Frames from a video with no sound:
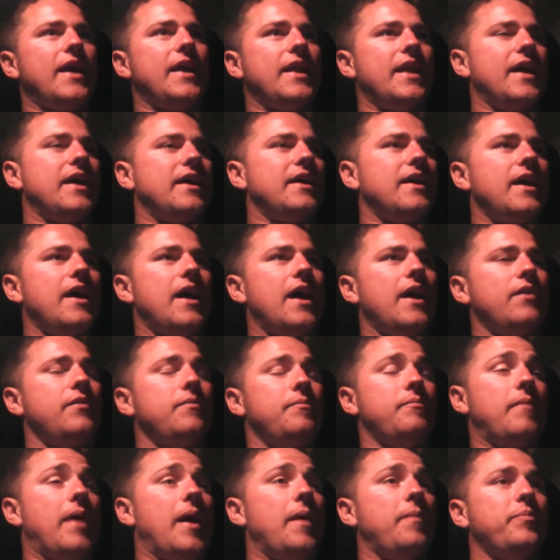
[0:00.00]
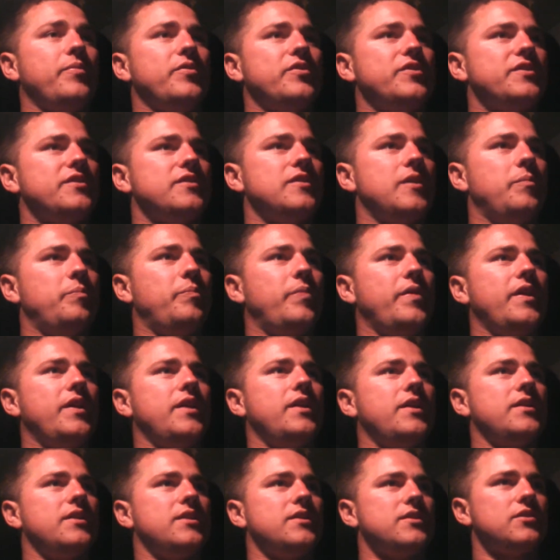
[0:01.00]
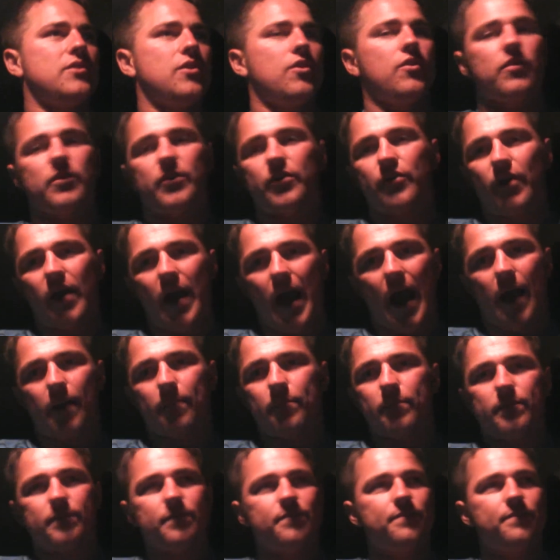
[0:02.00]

And I, I my personal opinion is so crap.